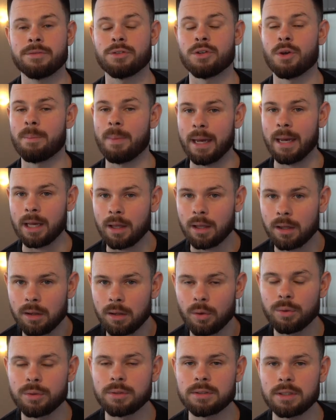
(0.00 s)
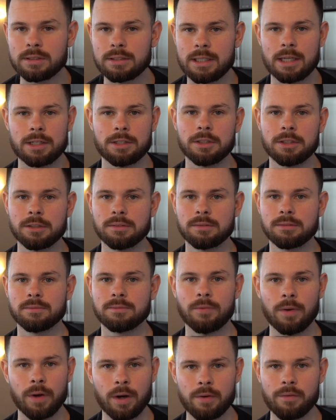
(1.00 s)
So pay close attention,
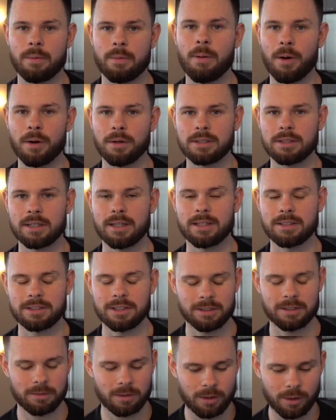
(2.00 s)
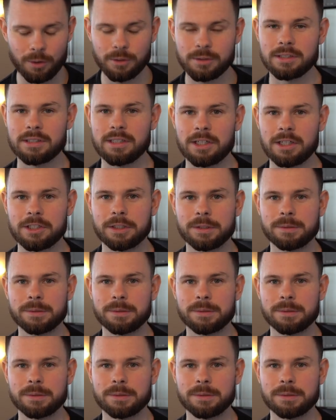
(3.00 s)
very, very close attention.